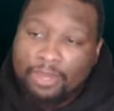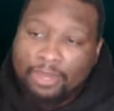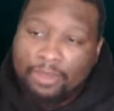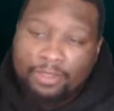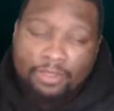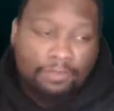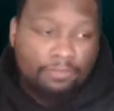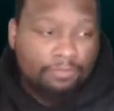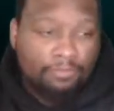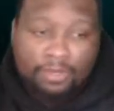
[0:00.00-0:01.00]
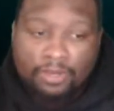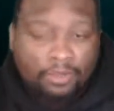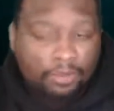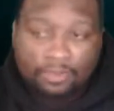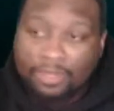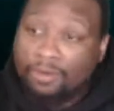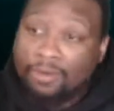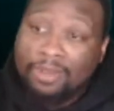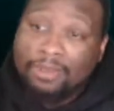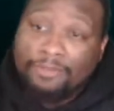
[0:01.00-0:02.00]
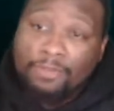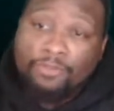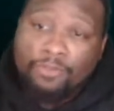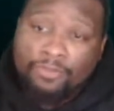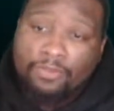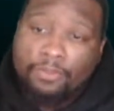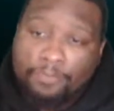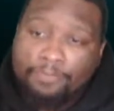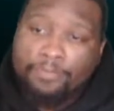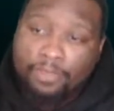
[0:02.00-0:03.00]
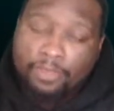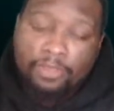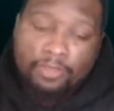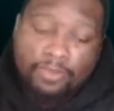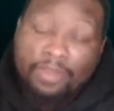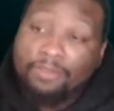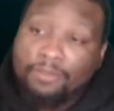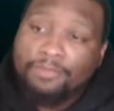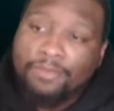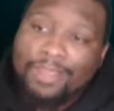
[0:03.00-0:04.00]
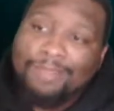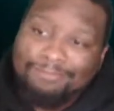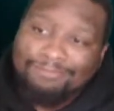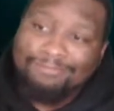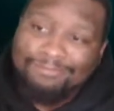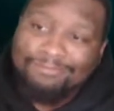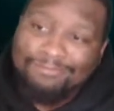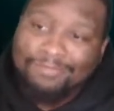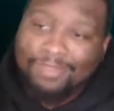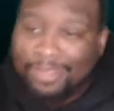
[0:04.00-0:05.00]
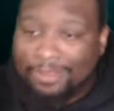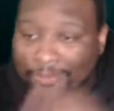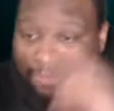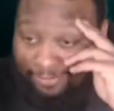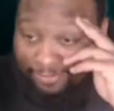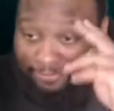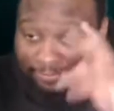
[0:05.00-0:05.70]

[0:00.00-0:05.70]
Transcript: and um, you know later on in the future. So stay tuned for that. All right, peace.